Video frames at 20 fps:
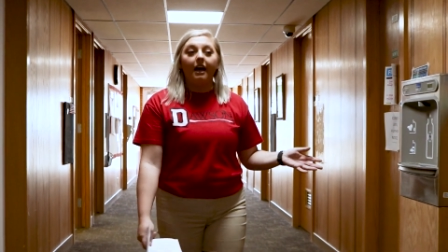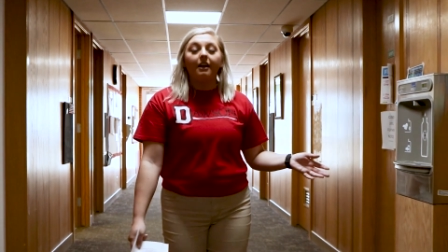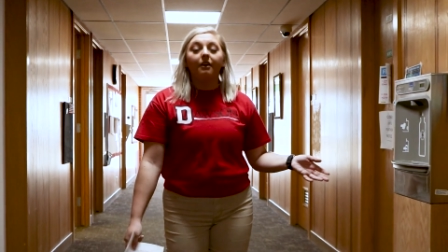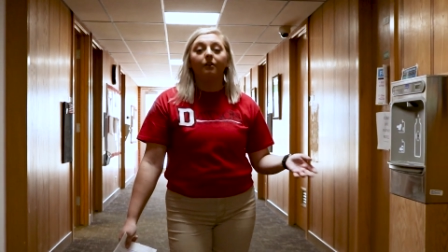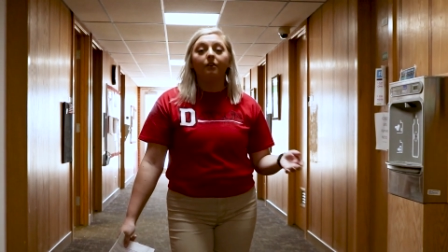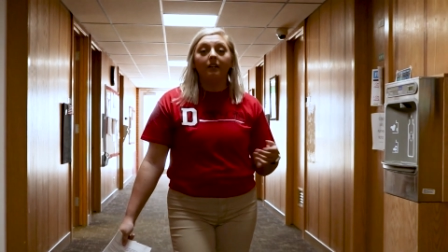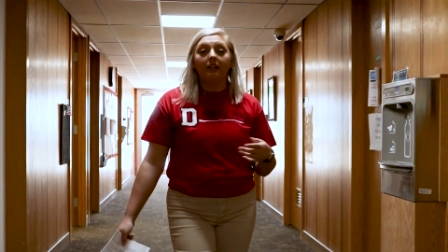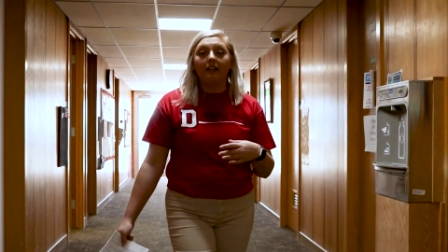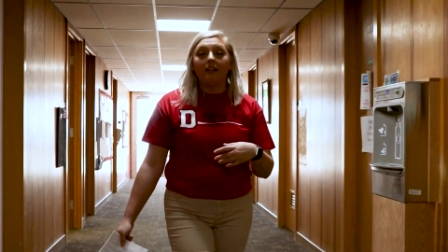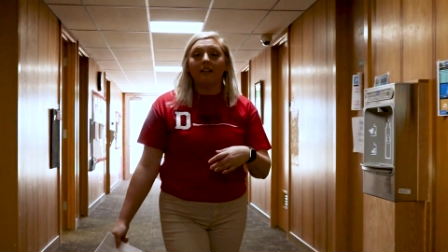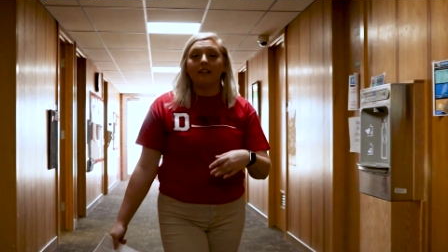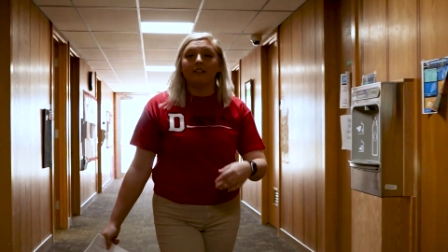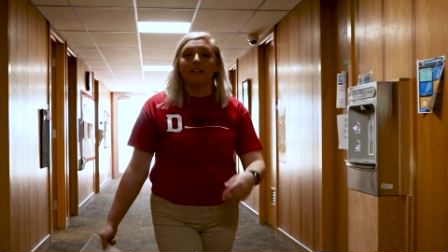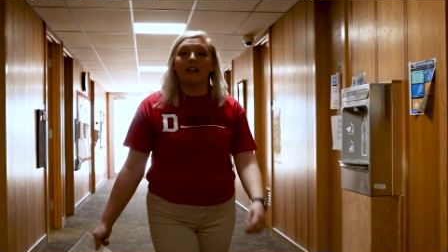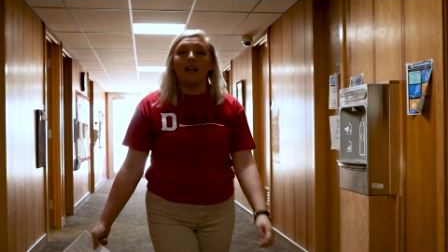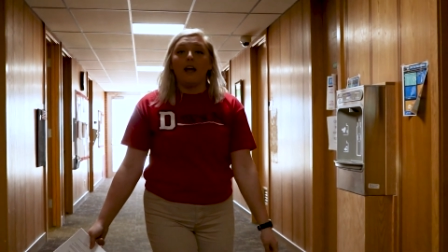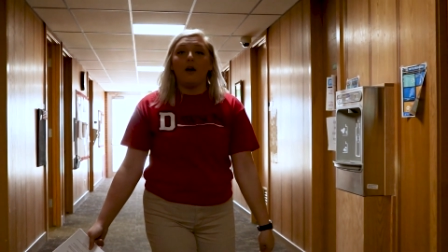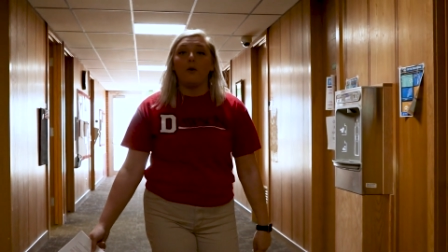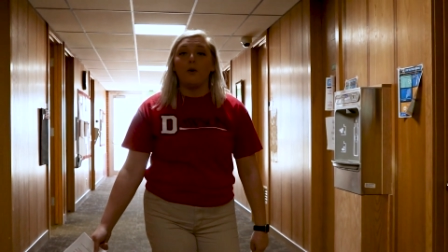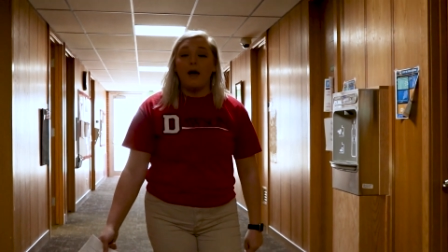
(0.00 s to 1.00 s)
Not only does
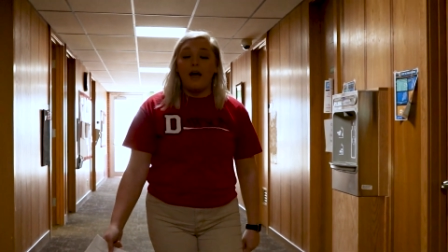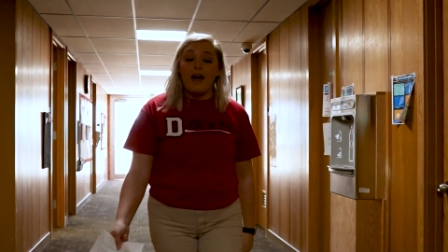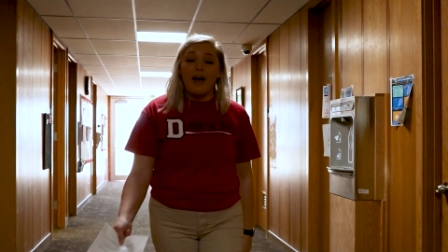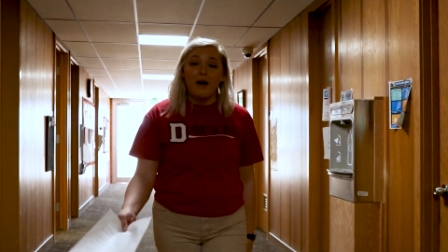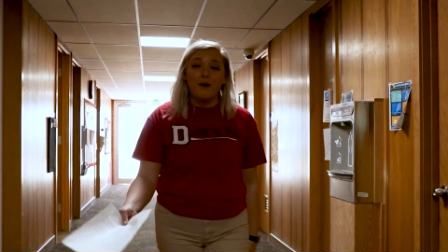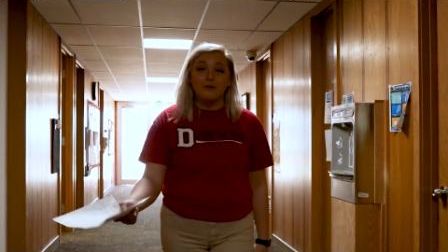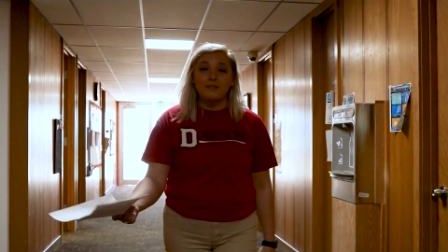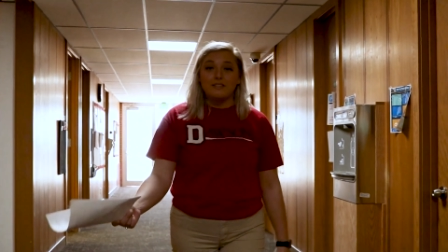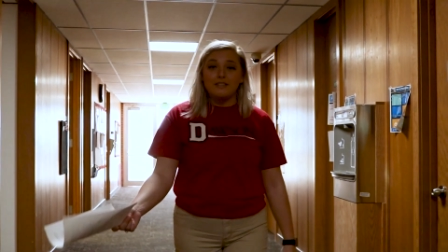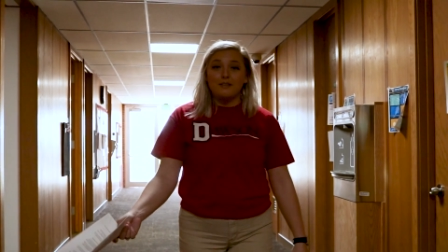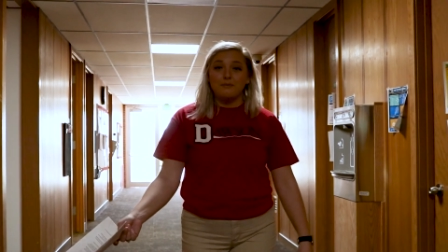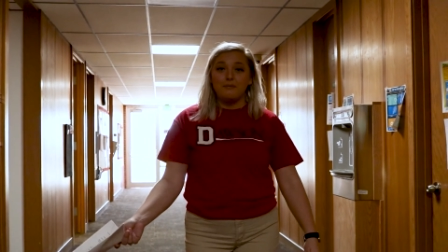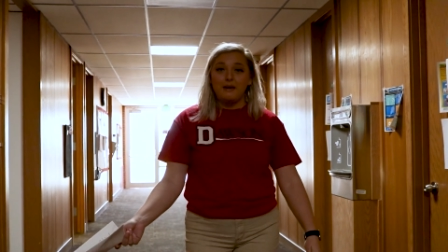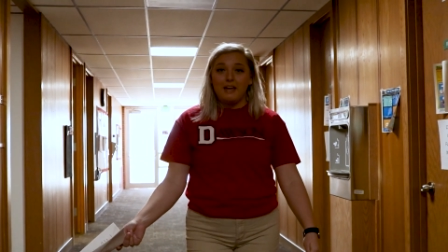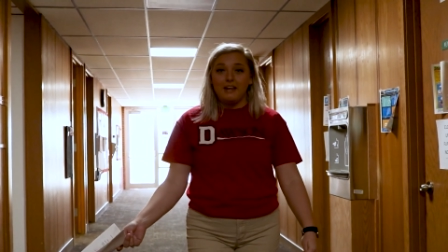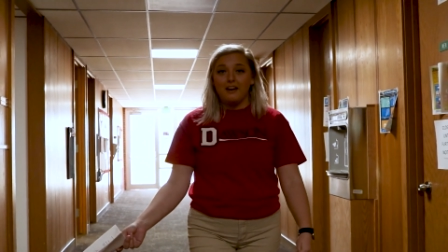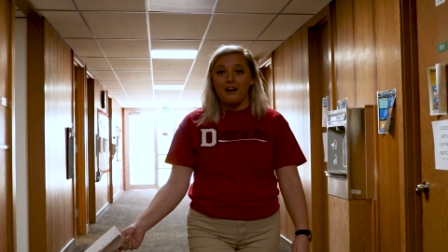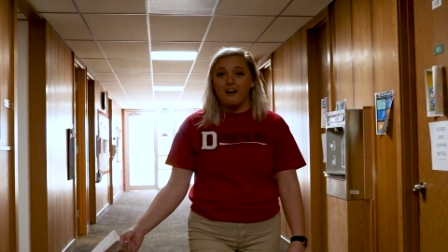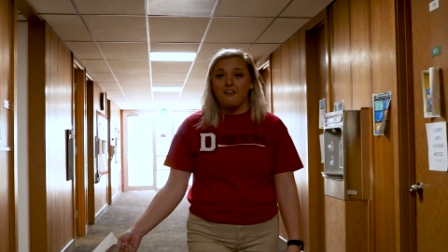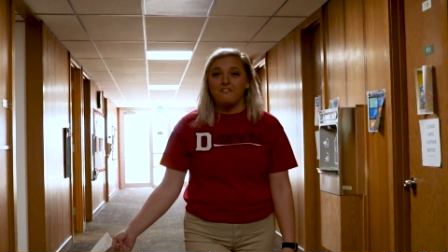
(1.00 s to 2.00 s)
it house the
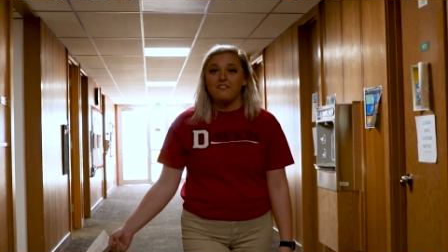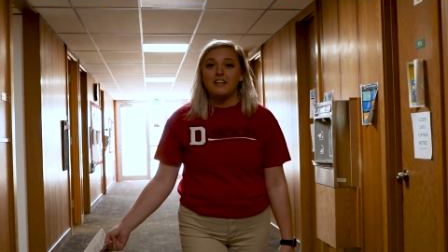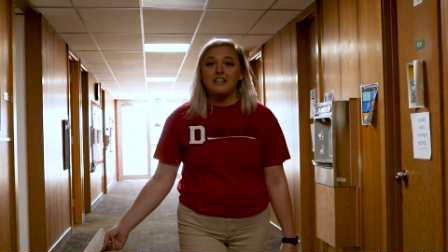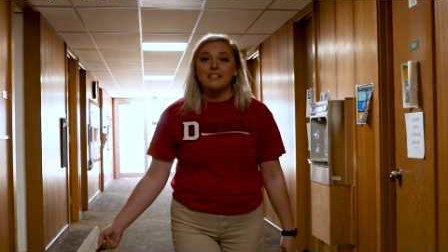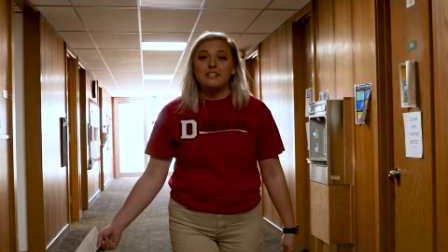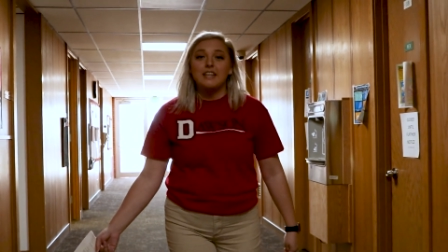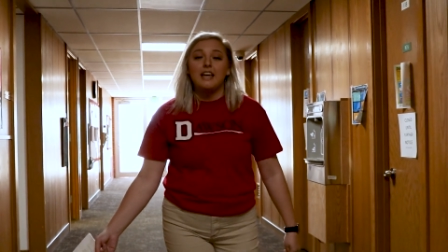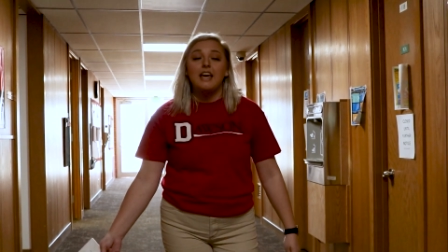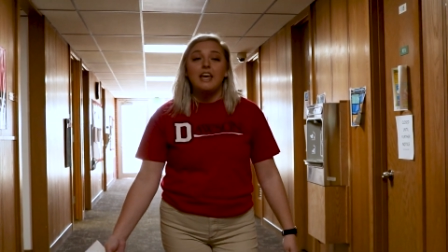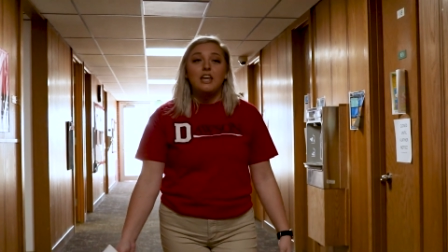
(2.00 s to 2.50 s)
main office,